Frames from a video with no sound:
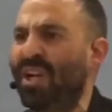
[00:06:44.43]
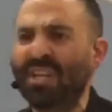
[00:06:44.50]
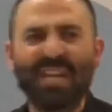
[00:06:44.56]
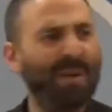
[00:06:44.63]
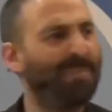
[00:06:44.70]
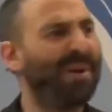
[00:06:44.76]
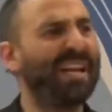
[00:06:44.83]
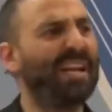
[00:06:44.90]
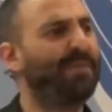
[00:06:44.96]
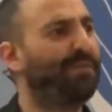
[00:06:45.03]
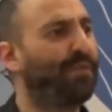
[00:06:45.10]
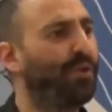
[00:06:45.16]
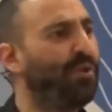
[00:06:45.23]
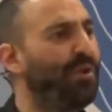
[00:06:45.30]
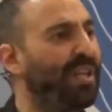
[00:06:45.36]
You didn't bring any
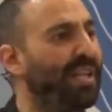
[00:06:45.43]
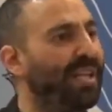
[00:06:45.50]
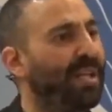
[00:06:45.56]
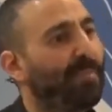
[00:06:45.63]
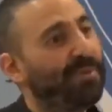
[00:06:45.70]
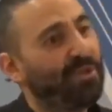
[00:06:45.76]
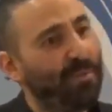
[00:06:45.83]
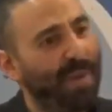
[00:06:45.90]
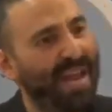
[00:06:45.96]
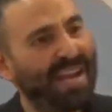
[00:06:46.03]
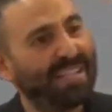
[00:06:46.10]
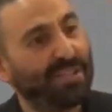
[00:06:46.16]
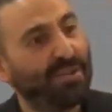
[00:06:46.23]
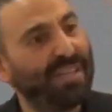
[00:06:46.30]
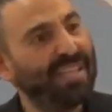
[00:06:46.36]
fruit, but you made
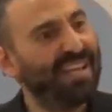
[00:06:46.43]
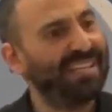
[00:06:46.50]
it so the